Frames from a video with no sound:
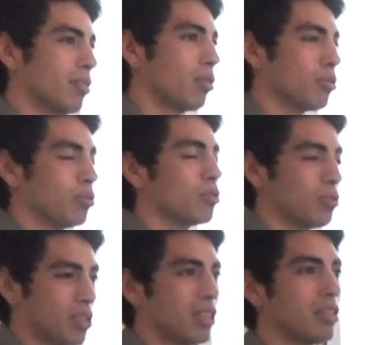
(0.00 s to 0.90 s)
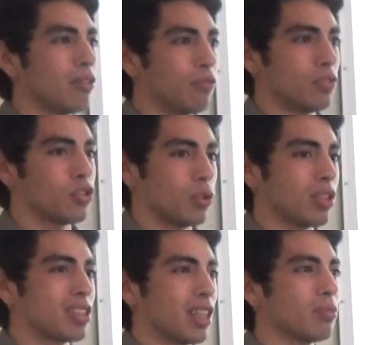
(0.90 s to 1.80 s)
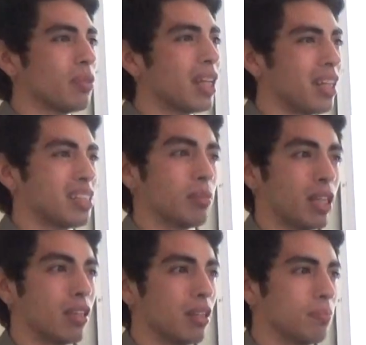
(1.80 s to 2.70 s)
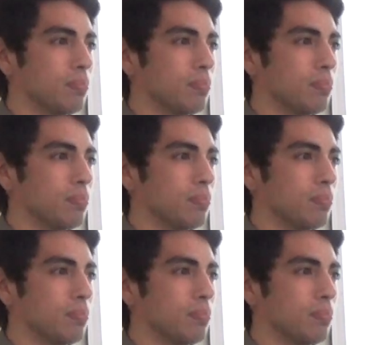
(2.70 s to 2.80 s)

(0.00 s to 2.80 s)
also to see if students can realize about that